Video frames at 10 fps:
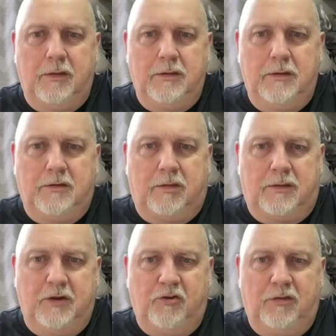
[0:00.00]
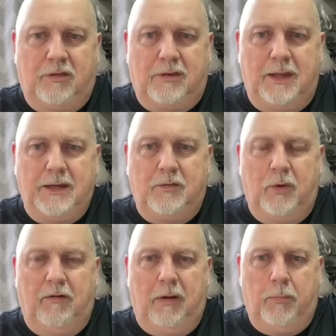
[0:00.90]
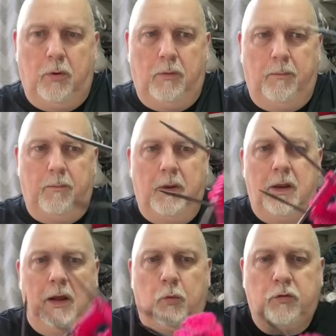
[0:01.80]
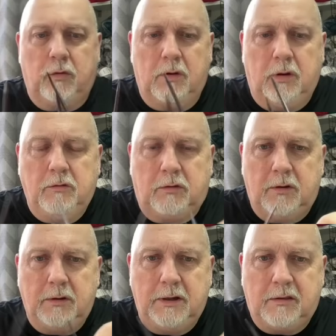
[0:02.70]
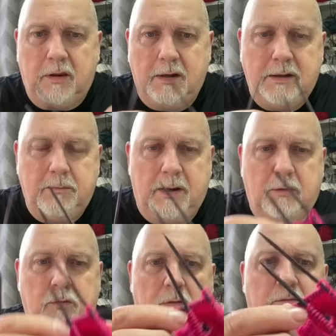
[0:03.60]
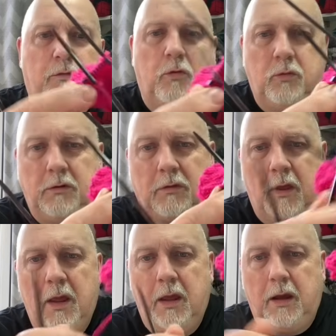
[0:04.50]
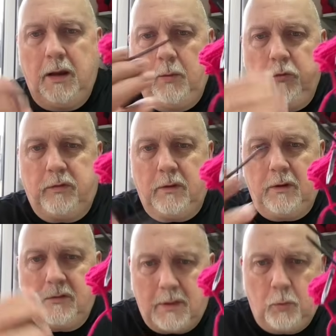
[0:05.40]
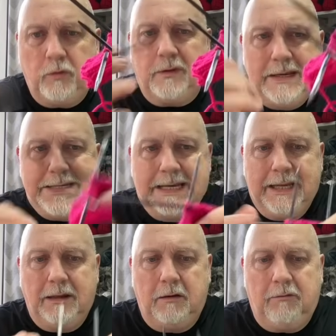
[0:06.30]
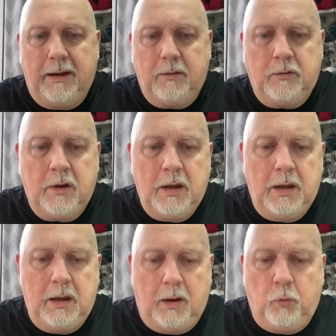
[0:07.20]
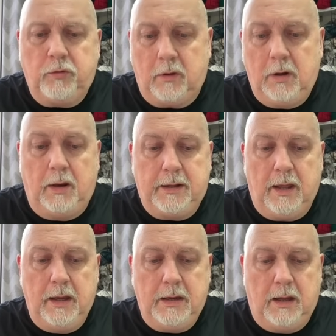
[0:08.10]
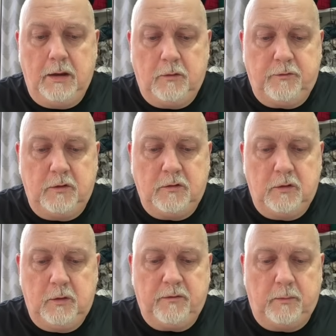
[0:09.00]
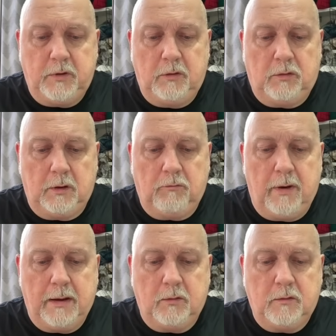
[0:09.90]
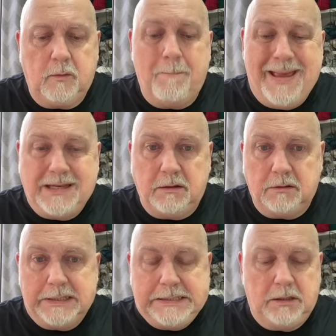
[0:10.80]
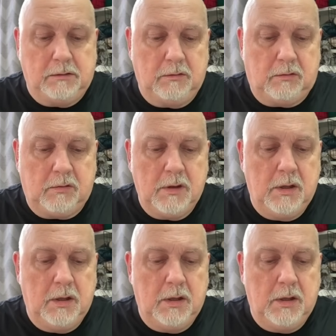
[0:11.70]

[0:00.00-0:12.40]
The stitches stayed where I put them. I wasn't constantly sliding backwards and forwards. And as I was knitting in the round, I wasn't like I often do if I'm using round metal needles.